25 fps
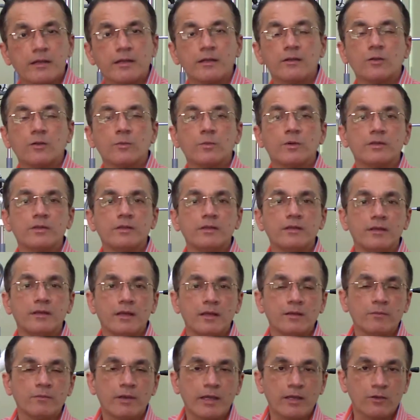
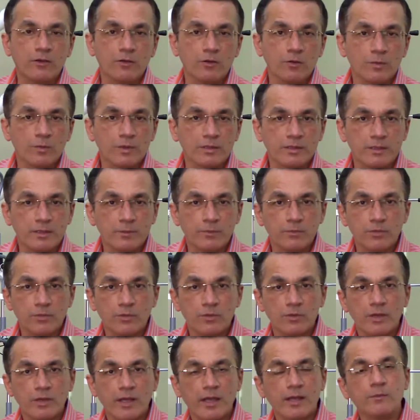retinopathy and maculopathy
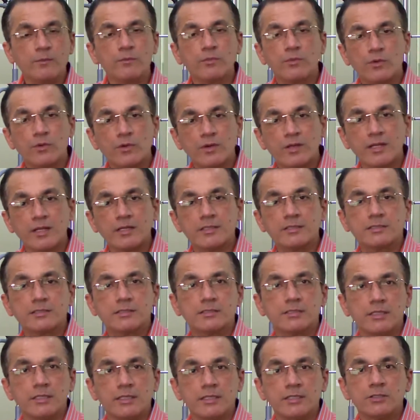can
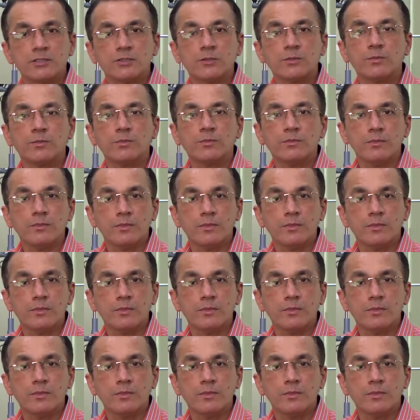progress into